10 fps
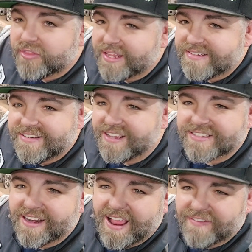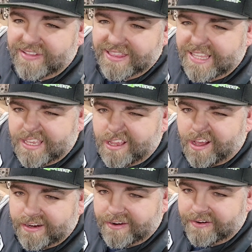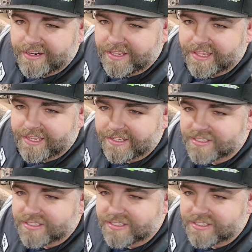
that doesn't have a leak on it or anything.